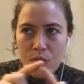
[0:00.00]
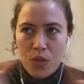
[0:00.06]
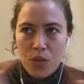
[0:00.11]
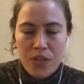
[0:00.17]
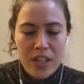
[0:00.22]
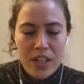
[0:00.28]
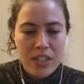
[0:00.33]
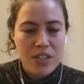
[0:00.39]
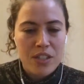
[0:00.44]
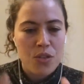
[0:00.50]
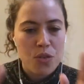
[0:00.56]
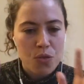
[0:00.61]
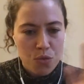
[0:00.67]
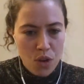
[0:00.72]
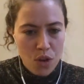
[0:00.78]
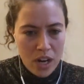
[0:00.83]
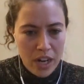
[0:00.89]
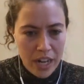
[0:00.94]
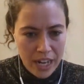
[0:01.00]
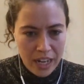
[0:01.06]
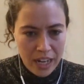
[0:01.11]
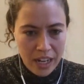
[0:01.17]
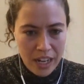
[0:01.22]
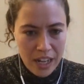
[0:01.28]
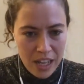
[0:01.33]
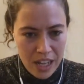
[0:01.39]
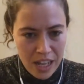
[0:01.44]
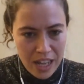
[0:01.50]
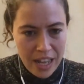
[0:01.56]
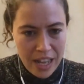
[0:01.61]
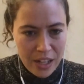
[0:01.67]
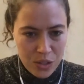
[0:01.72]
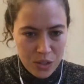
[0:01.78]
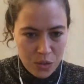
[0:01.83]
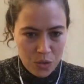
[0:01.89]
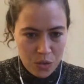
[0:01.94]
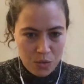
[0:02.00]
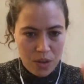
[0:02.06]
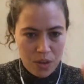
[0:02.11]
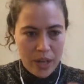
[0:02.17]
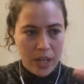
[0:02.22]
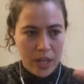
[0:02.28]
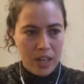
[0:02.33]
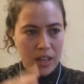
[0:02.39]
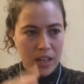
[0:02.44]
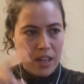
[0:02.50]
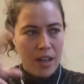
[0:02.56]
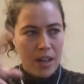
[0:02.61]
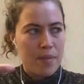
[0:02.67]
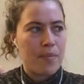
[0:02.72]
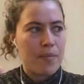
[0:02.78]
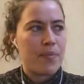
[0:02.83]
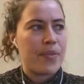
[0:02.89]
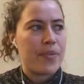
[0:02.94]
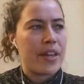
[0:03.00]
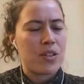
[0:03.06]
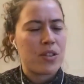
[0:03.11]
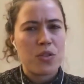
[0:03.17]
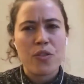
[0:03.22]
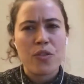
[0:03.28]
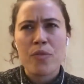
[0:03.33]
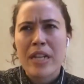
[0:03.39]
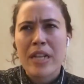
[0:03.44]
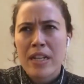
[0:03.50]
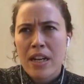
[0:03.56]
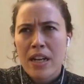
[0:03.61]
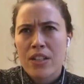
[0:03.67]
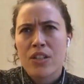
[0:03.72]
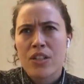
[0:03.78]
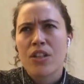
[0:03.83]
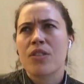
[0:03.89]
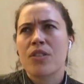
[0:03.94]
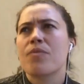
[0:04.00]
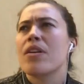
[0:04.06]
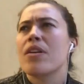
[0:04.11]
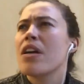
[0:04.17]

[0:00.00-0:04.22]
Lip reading: things are sort of running and sort of they're sort of I don't know